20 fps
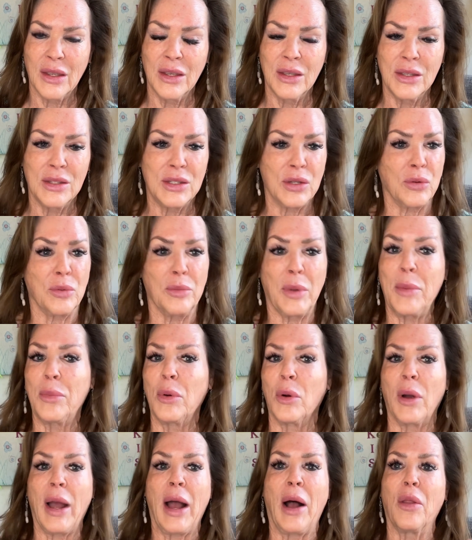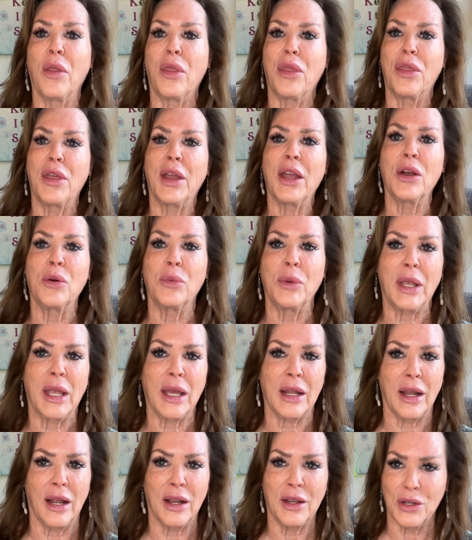So remember, out there we
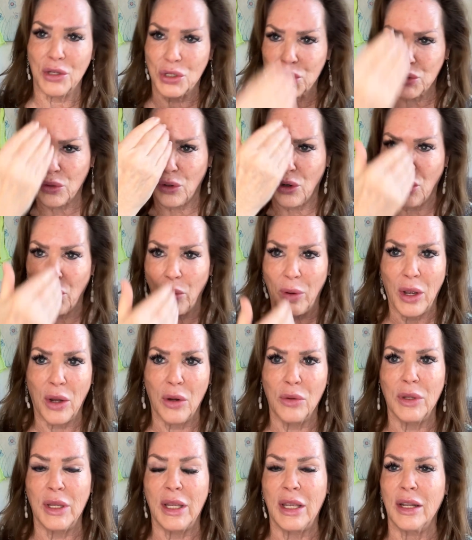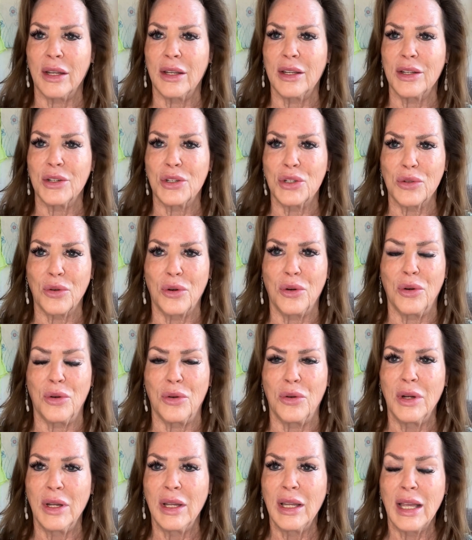cannot control. We only can
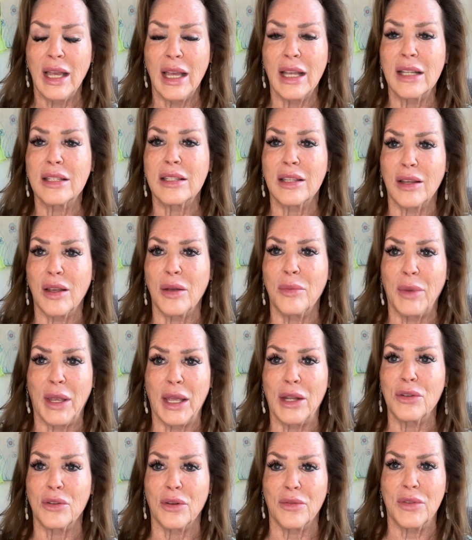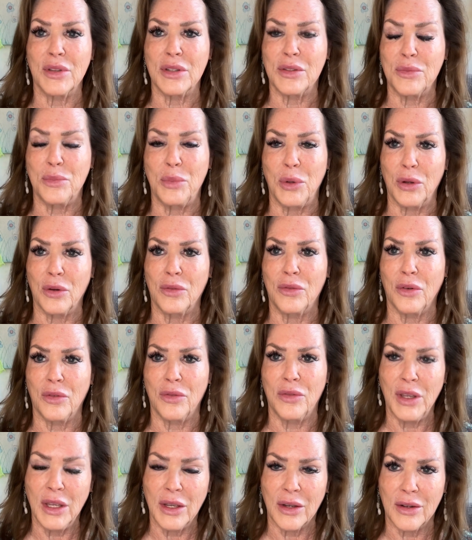control as the commander of this beautiful
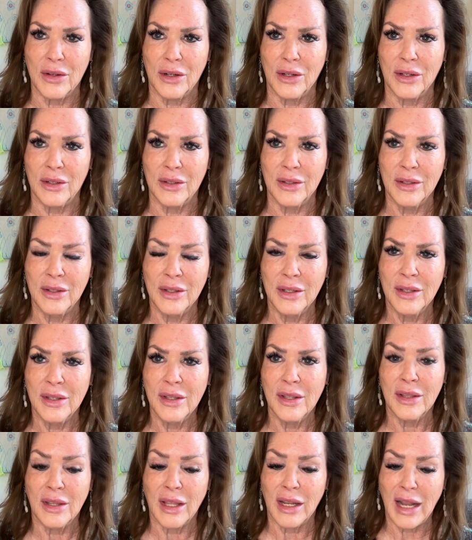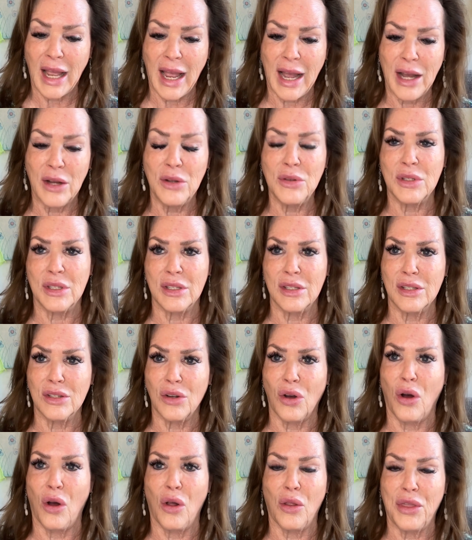vehicle that houses
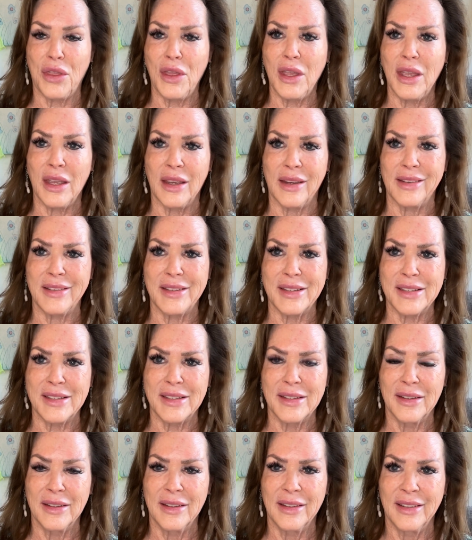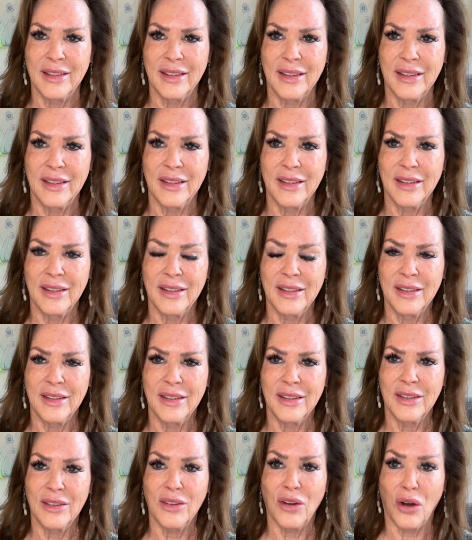all things.
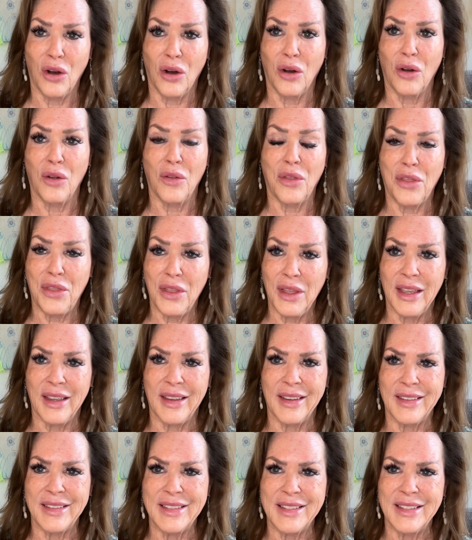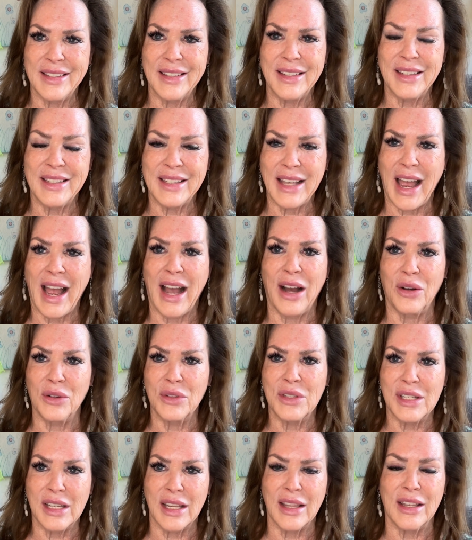All things is
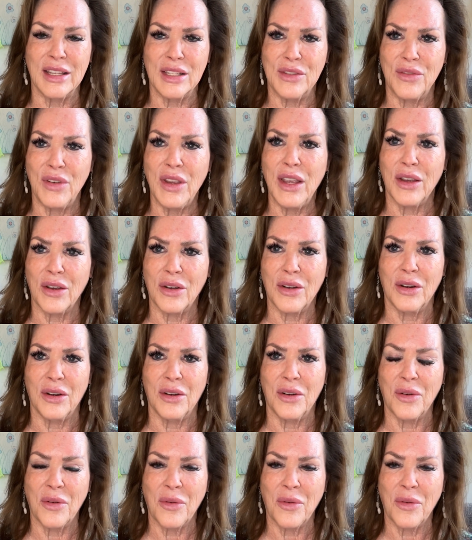housed in this vehicle.